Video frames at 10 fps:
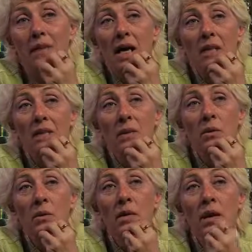That's the
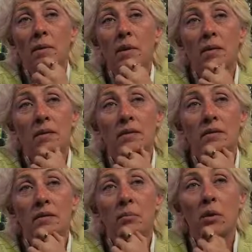only thing. I mean, this
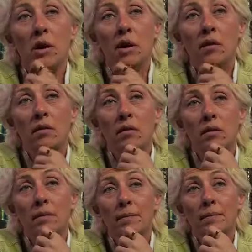is the
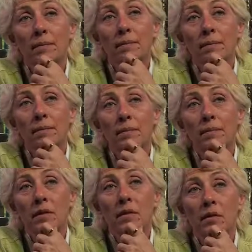prize.
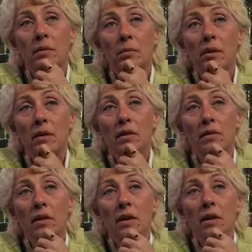This is the
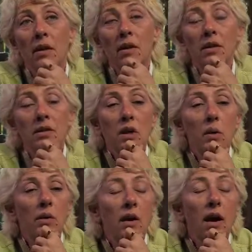prize.
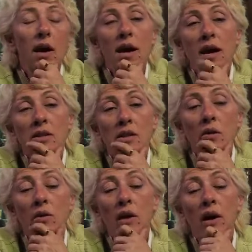So that I
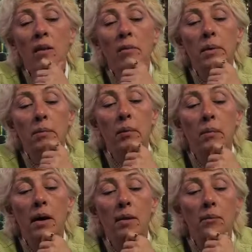don't know how people
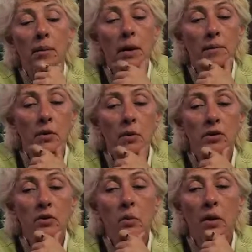might bring up the
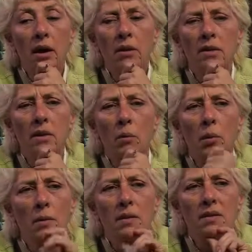question, well, how does that
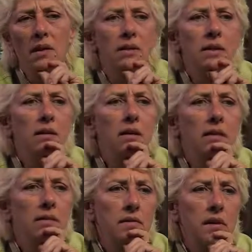work with this idea
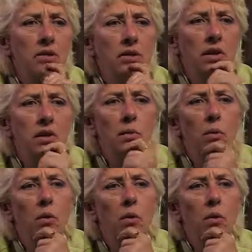of ascension,